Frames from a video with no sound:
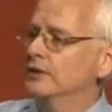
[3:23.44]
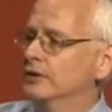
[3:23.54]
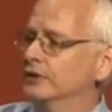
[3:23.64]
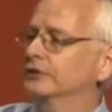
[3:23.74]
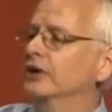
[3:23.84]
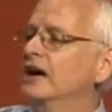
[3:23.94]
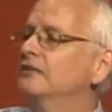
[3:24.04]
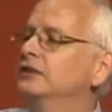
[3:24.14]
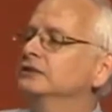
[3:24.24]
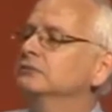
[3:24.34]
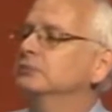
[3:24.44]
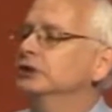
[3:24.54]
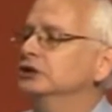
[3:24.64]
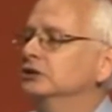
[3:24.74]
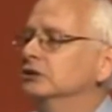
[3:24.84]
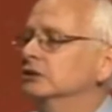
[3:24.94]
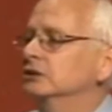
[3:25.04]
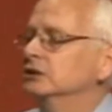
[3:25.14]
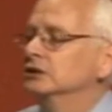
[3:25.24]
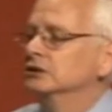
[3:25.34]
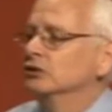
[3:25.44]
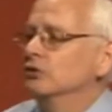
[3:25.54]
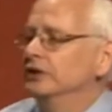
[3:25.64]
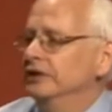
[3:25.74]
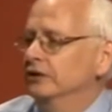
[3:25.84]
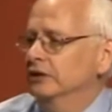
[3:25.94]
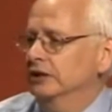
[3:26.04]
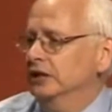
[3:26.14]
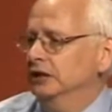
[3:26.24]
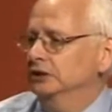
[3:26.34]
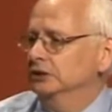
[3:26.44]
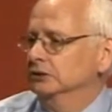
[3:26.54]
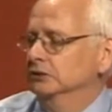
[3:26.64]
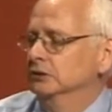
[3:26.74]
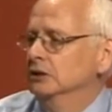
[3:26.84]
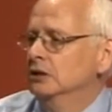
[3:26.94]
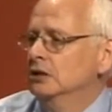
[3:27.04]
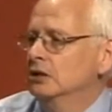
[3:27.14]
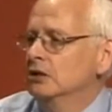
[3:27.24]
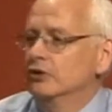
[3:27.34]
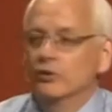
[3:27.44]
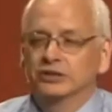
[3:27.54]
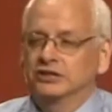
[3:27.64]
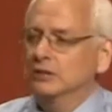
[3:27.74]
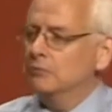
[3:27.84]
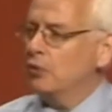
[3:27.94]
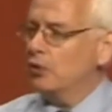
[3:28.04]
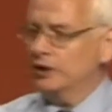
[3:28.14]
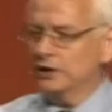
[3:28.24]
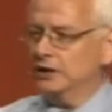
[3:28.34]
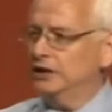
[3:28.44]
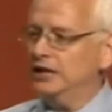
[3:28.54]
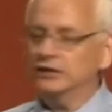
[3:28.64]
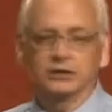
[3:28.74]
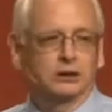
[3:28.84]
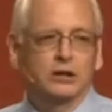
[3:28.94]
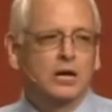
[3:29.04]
The traveling preacher is only there on occasion, though it's an important connection.